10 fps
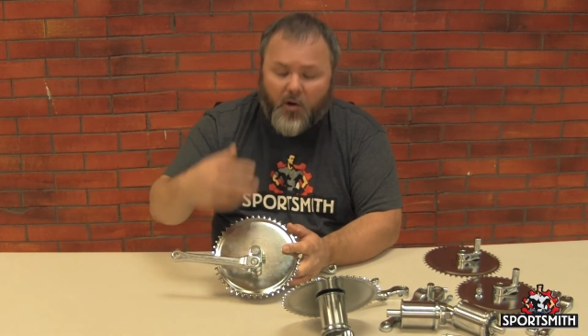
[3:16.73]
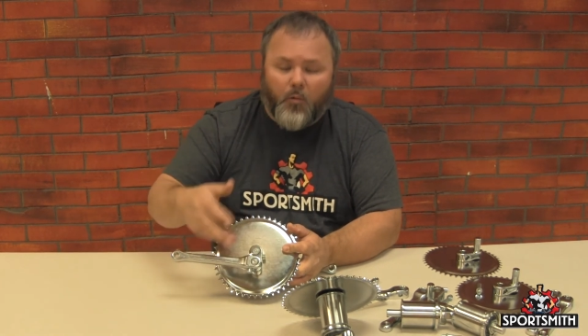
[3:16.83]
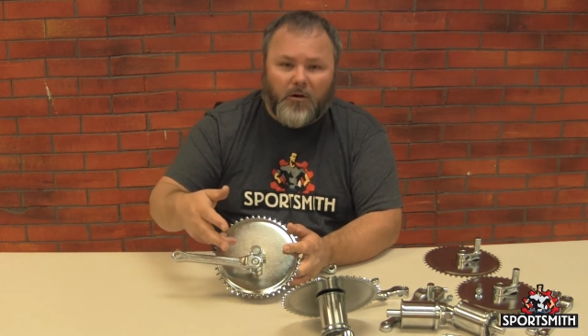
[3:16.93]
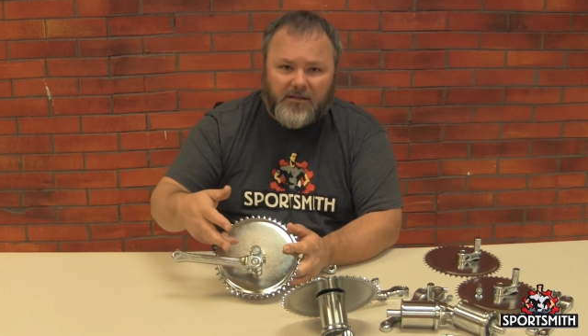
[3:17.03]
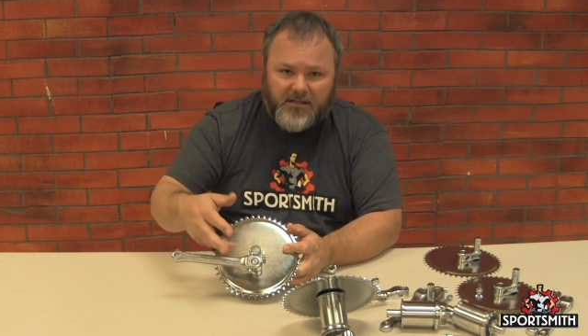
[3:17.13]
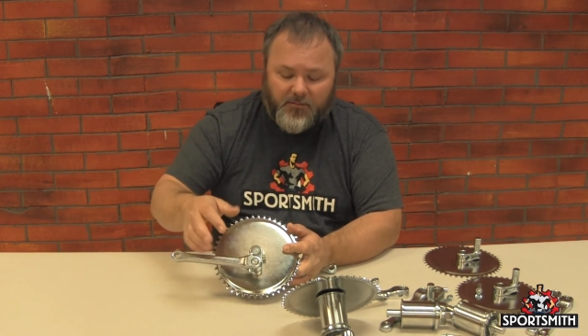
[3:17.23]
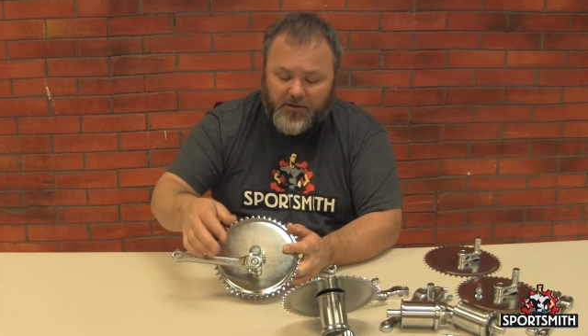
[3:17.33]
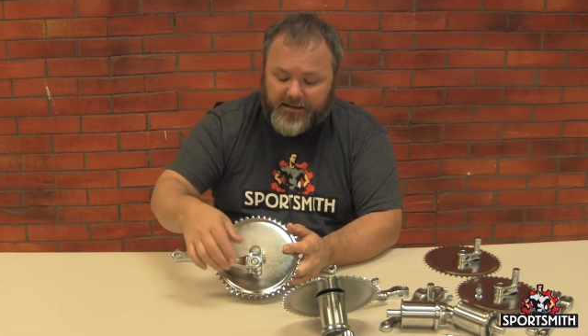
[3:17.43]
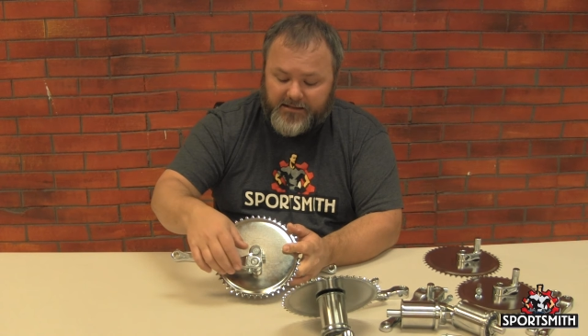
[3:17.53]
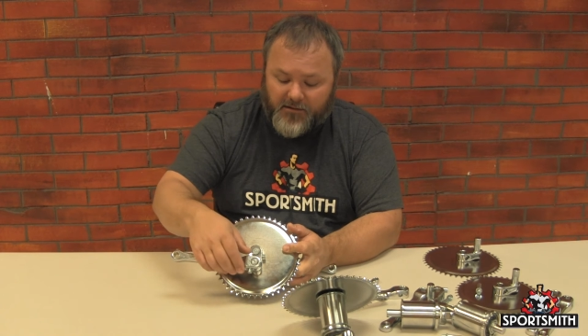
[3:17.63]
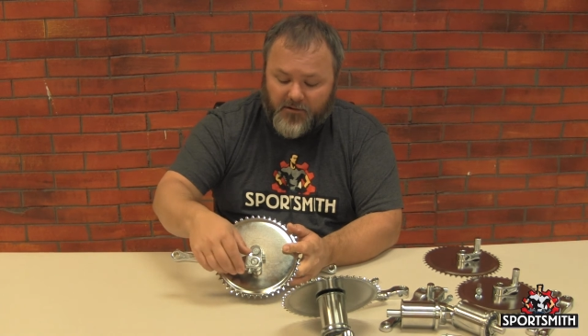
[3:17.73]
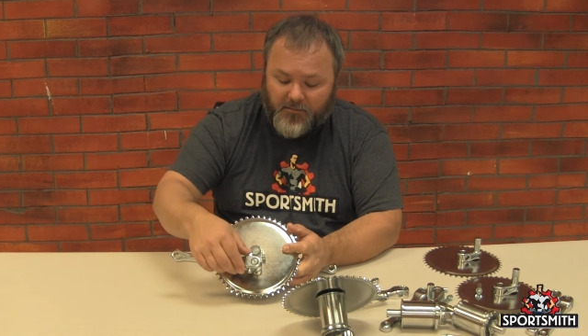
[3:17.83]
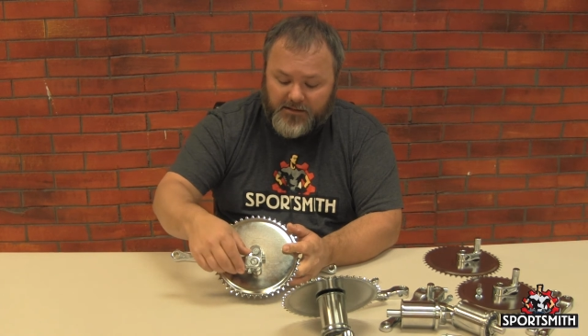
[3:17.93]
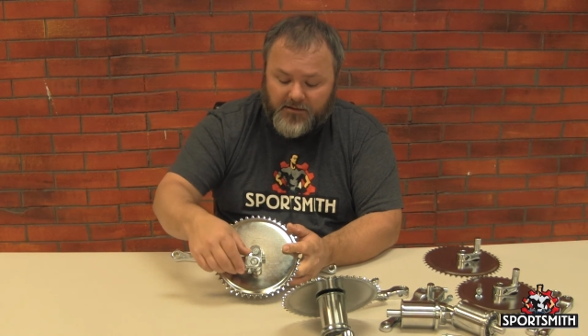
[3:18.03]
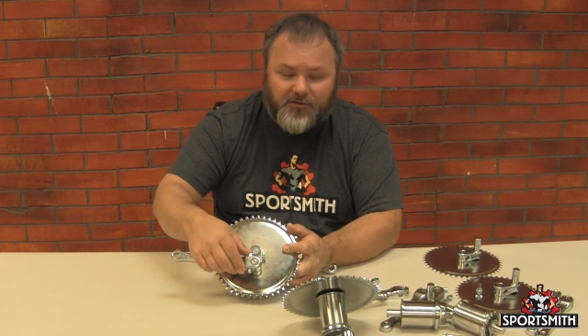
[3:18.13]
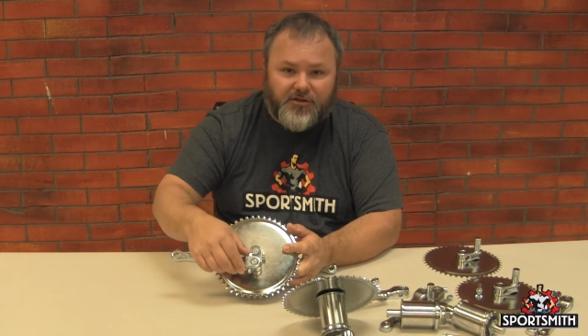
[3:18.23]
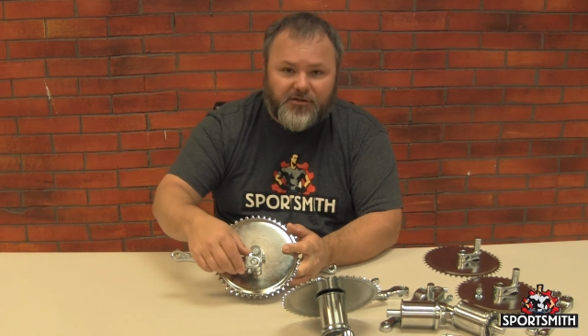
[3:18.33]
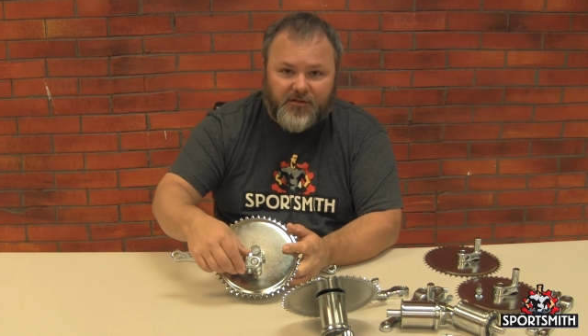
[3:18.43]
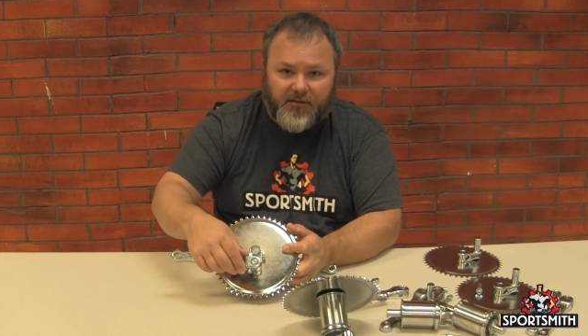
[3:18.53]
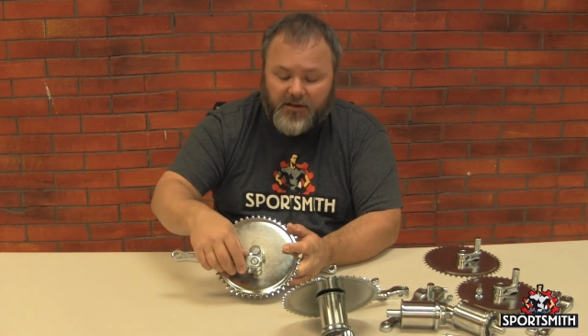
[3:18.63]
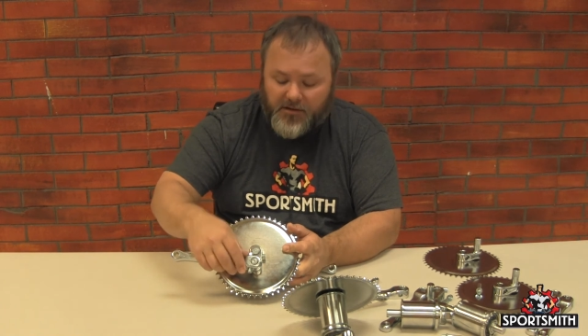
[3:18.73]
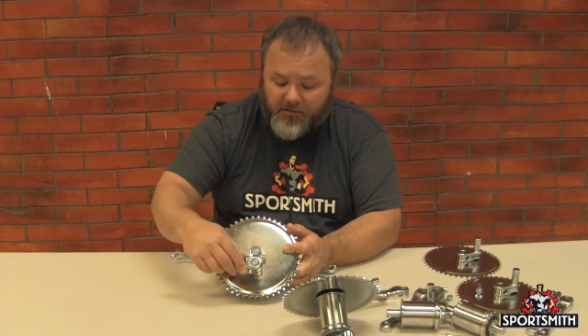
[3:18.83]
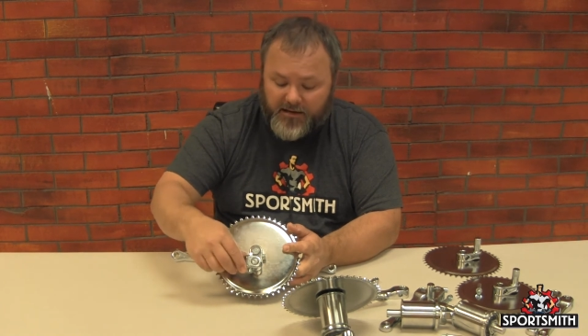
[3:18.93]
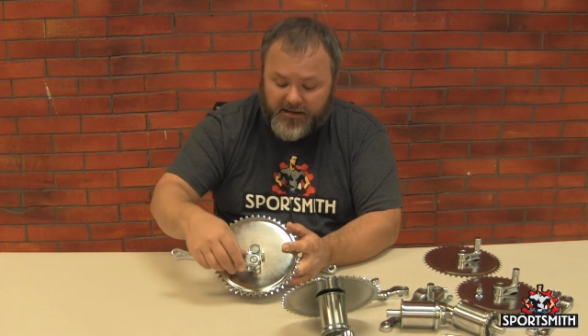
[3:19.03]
once someone gets on them and starts using the unit,